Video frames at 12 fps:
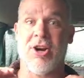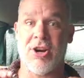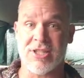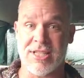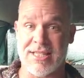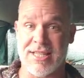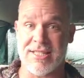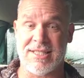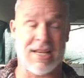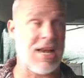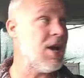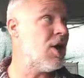
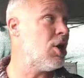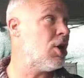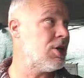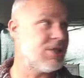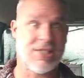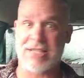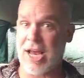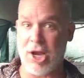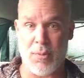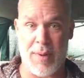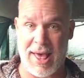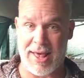narcissistic
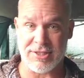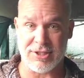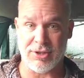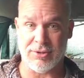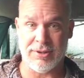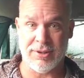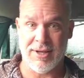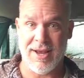psychopaths, dude.